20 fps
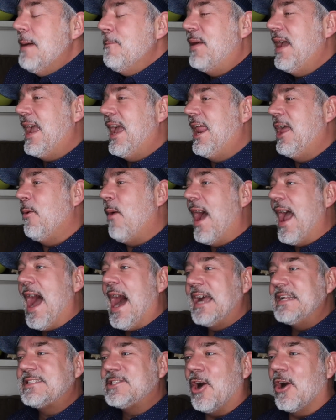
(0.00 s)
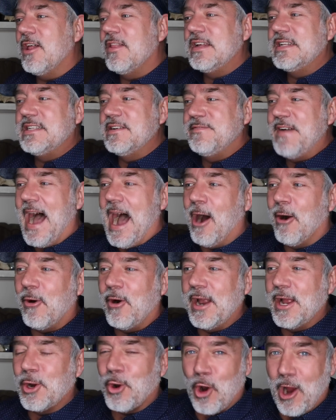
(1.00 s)
But anyway, I started The
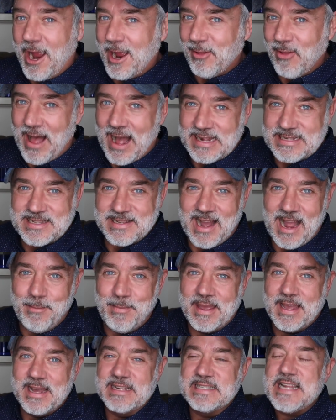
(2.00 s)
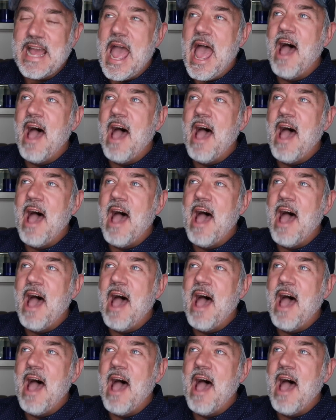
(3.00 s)
Devouring Gray last night because